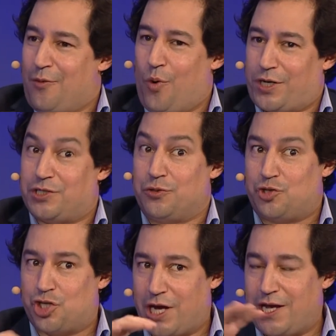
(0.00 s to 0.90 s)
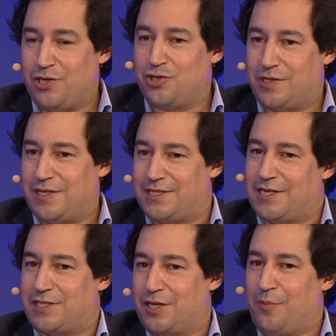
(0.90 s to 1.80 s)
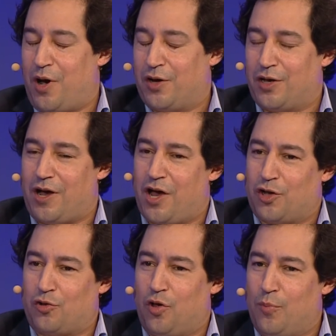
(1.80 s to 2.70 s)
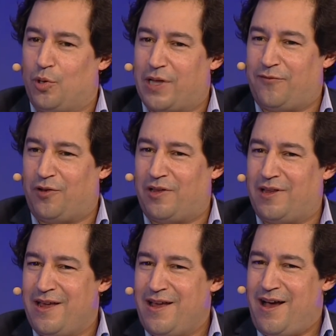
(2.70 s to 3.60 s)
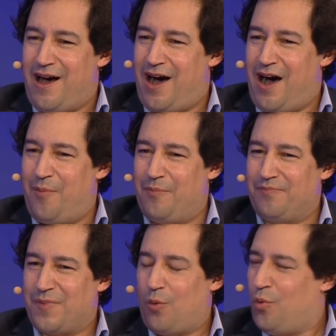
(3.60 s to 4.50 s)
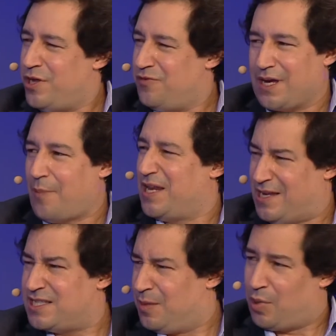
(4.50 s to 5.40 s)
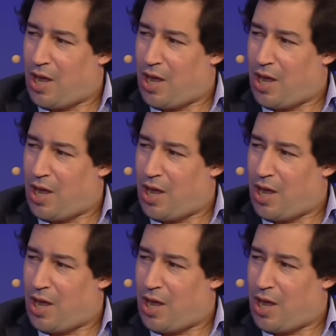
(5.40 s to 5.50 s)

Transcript: want to change this system on a global level. What do you think? I mean, is the